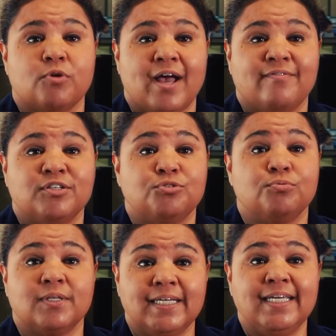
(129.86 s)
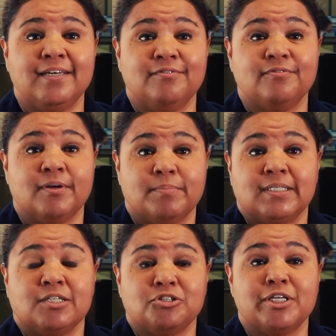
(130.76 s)
were having to leave
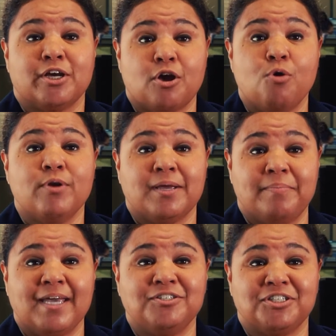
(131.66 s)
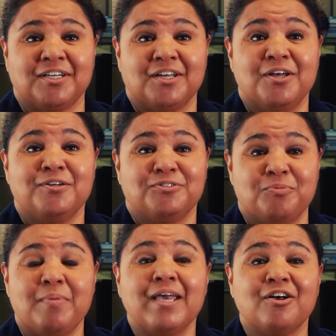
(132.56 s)
potentially a coding patient
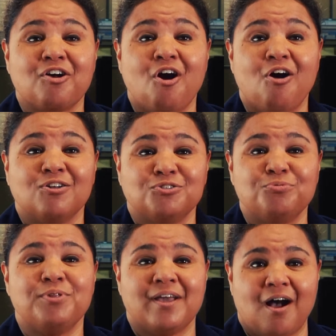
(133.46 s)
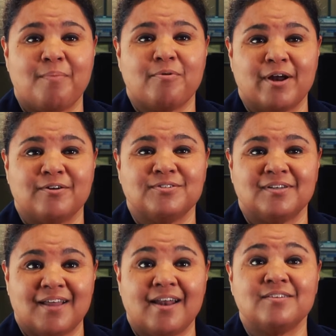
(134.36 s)
to make a call to the operators
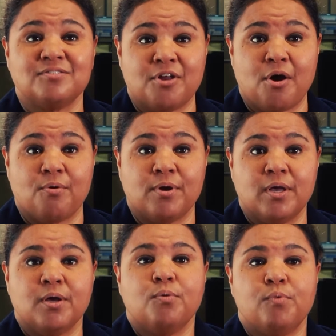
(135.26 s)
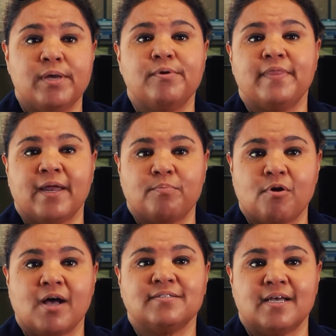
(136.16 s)
and let us know. We would then
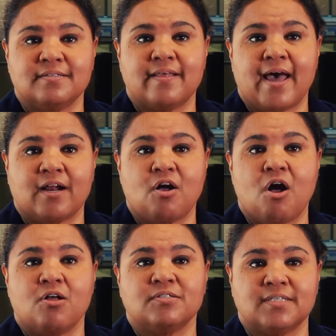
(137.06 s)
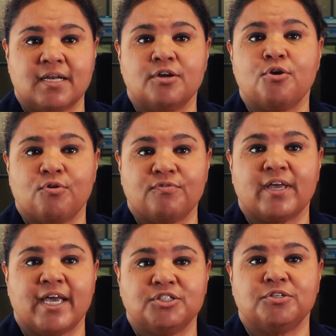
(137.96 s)
process that call, send a
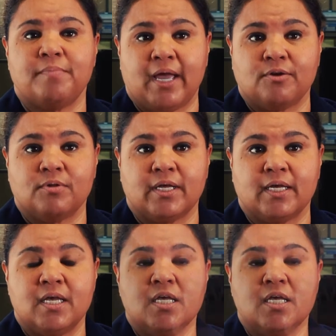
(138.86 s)
notification manually.